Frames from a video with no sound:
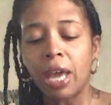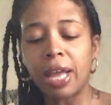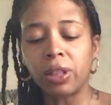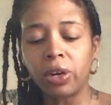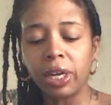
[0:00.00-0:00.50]

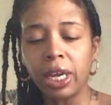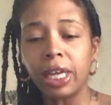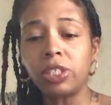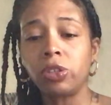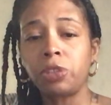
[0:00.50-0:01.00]
And learning,
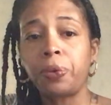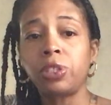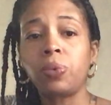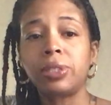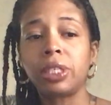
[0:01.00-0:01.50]
and so this
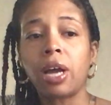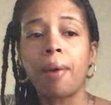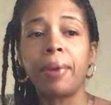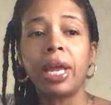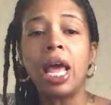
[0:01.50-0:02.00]
person wants to
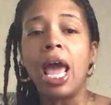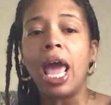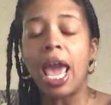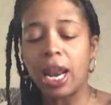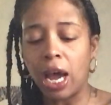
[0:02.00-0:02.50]
come in
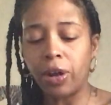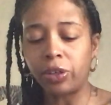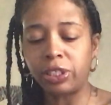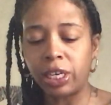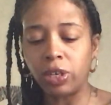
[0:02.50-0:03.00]
and
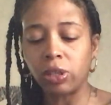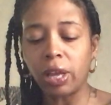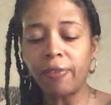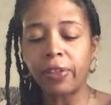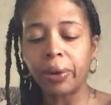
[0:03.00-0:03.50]
understand your
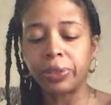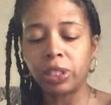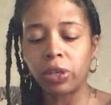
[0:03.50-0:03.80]
love language.